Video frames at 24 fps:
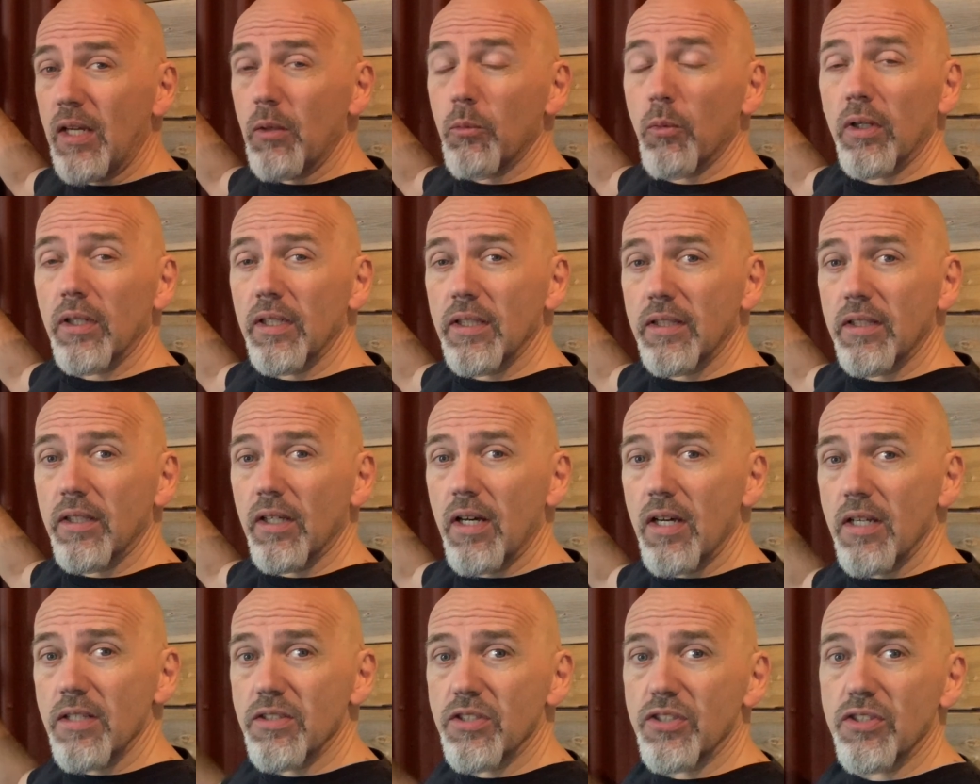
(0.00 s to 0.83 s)
what it
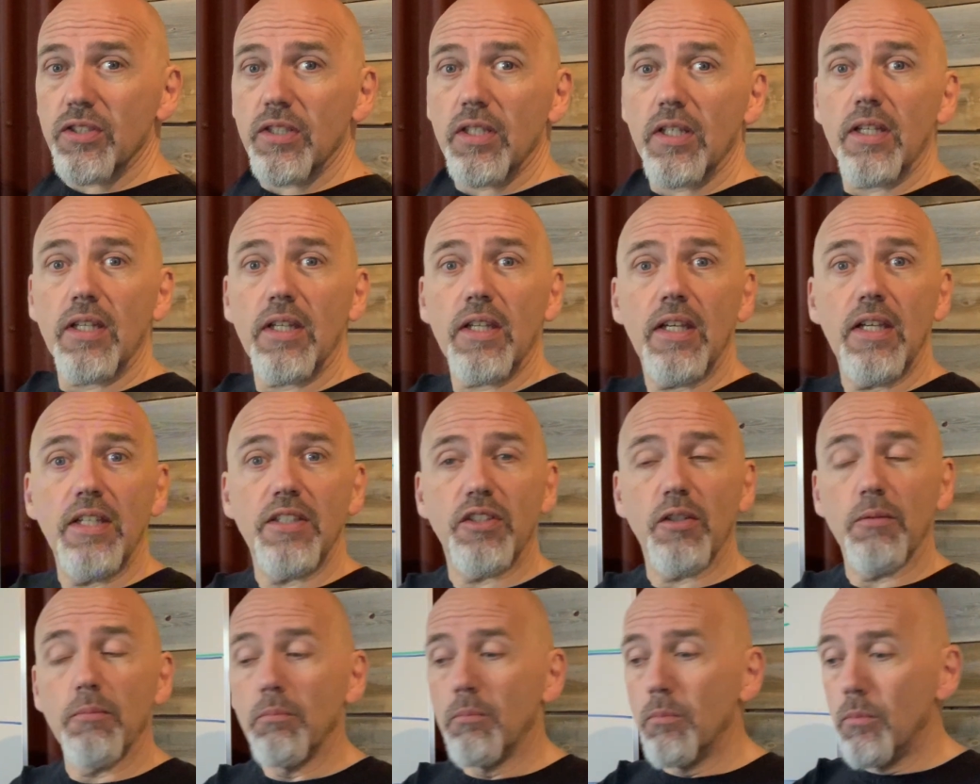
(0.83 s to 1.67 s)
does is
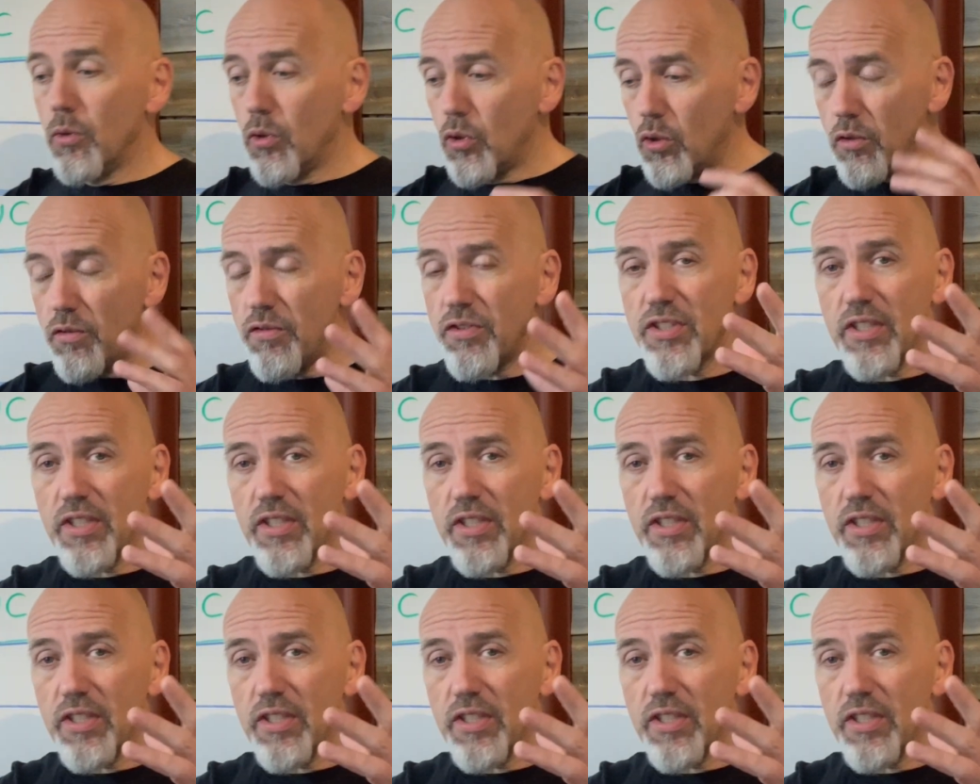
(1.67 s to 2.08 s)
it moves